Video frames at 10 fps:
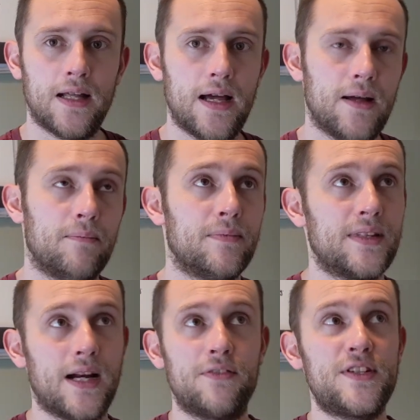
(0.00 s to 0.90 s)

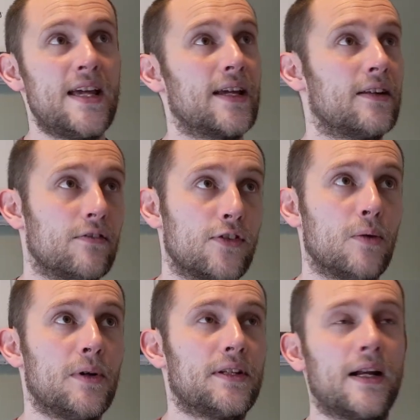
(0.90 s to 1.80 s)
that I've taken
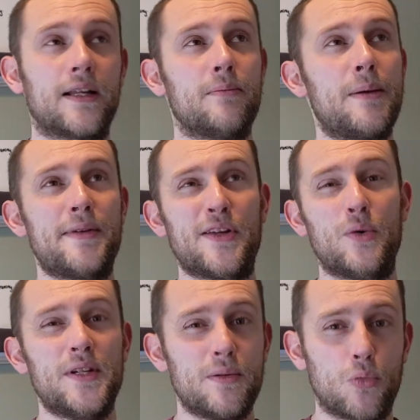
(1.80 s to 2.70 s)
from it that I could maybe
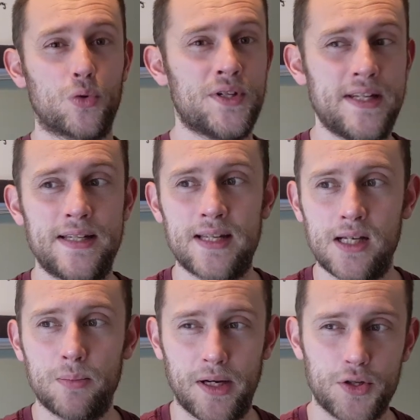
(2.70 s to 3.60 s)
go into more
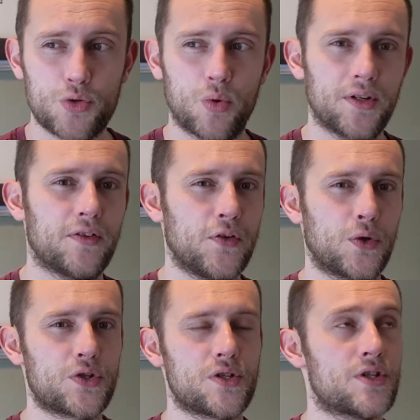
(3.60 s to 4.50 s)
detail, but I just want to
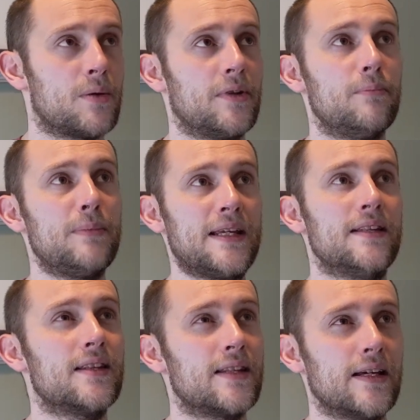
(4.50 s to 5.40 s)
focus on some of the
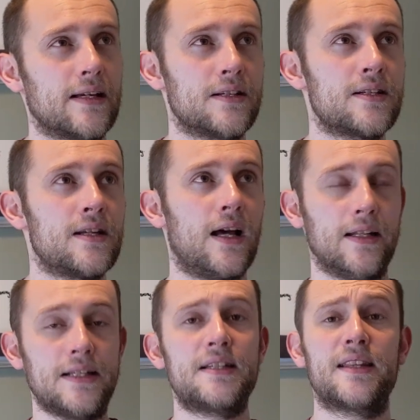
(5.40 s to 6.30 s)
main things, at
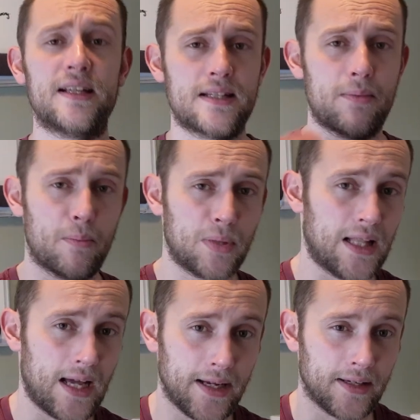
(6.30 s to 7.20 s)
least the things I'm
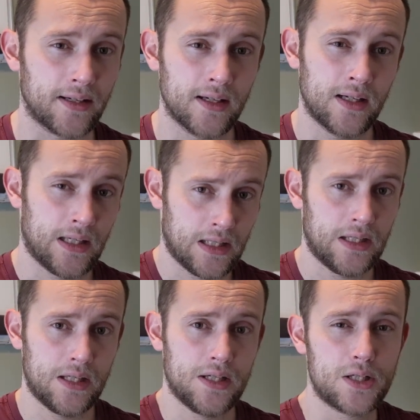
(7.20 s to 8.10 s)
applying
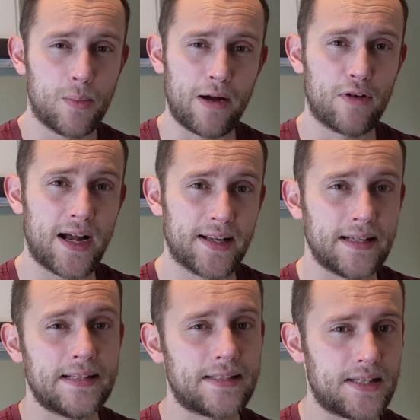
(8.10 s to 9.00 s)
to my
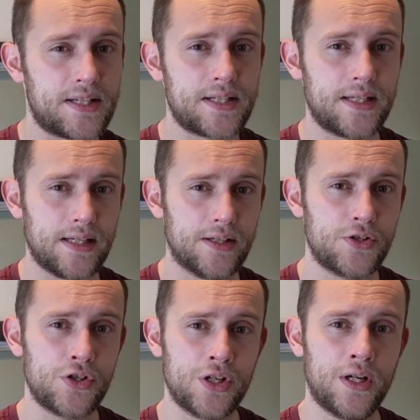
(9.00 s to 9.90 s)
writing at this
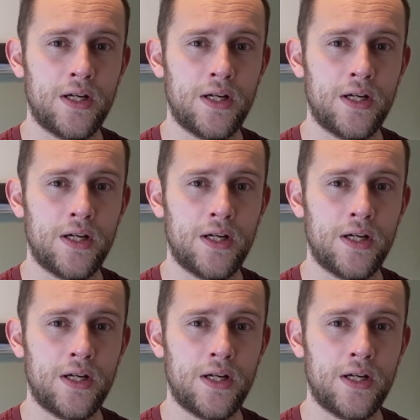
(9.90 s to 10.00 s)
stage.